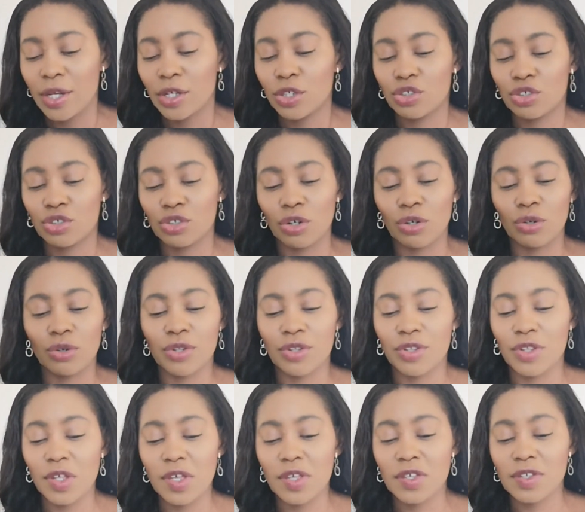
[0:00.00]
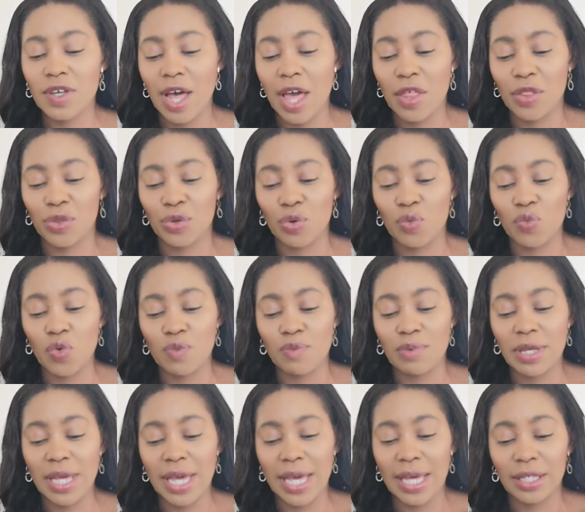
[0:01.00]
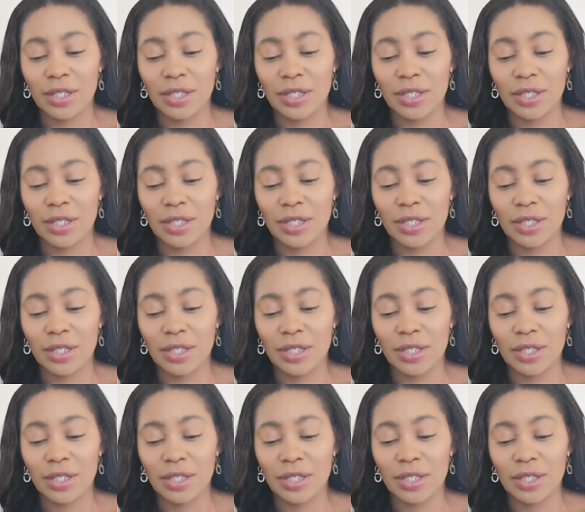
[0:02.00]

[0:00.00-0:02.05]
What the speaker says: So this I thought would be